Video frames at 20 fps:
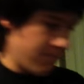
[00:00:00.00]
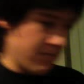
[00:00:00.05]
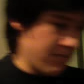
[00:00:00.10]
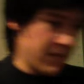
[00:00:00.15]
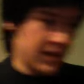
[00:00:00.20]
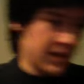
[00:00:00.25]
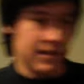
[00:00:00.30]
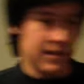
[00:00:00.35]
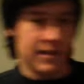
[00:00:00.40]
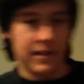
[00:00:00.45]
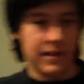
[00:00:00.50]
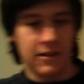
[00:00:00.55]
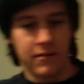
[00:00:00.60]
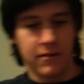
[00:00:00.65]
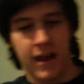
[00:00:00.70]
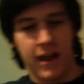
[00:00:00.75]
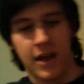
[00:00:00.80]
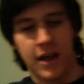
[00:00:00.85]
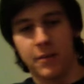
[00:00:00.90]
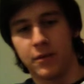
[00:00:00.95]
is this little
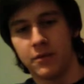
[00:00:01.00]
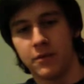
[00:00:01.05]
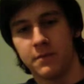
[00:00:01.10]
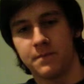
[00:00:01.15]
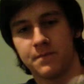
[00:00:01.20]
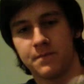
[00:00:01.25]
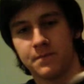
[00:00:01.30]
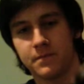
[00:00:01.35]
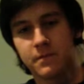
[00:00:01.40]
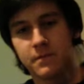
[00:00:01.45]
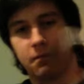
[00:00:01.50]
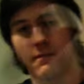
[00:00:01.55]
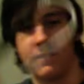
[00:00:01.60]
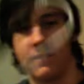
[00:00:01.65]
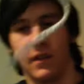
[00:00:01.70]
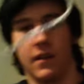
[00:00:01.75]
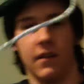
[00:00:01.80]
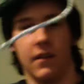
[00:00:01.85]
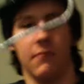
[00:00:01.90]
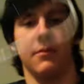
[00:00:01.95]
cable,
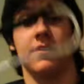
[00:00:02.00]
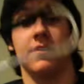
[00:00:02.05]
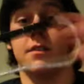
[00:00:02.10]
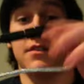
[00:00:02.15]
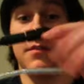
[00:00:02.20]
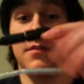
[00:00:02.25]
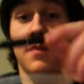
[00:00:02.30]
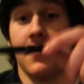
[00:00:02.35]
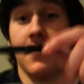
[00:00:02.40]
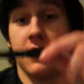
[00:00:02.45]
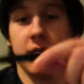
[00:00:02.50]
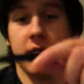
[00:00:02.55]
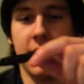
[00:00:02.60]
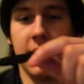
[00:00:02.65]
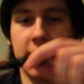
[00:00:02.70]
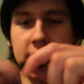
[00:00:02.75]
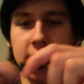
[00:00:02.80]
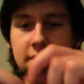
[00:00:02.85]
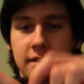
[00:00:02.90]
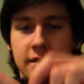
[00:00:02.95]
which is supposed to
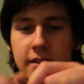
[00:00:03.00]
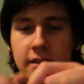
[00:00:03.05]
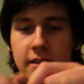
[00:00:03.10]
basically